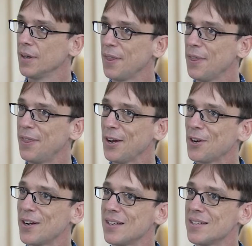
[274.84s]

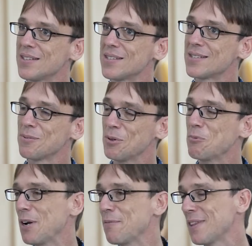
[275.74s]
There is
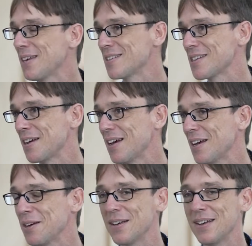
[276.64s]
one of the things I,
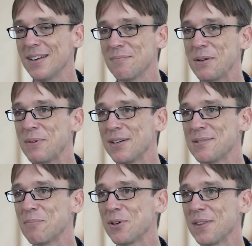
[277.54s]
I, maybe
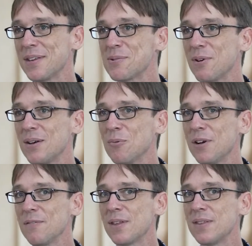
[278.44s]
I'd put it this way.
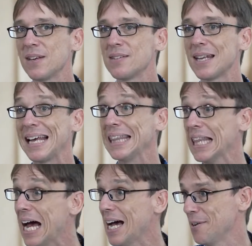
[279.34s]
One of the things that I
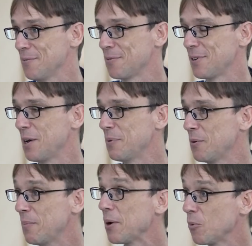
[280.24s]
love
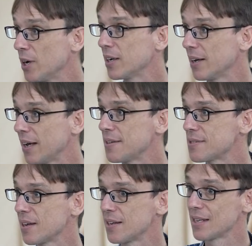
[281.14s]
about my work
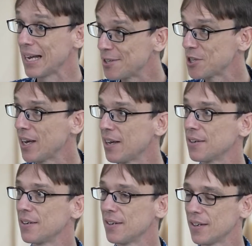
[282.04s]
as as an
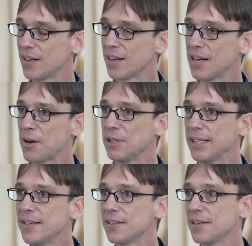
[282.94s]
educator and, and now a
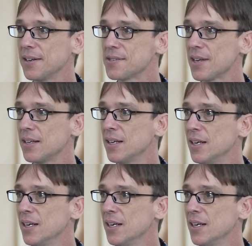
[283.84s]
leader is that